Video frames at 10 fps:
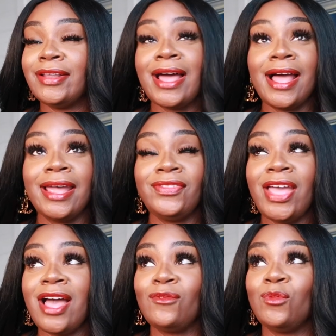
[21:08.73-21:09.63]
line they
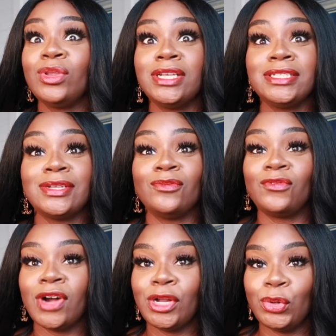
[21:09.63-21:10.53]
have really some
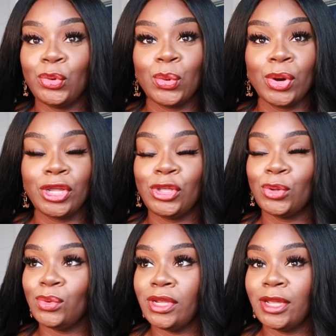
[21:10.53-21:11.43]
fun quirky
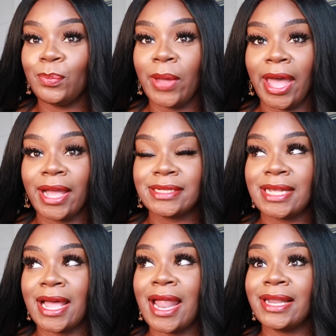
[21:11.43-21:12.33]
unique bags
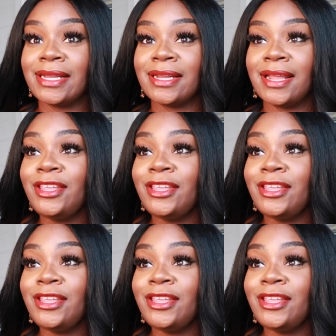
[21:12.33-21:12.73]
that uh,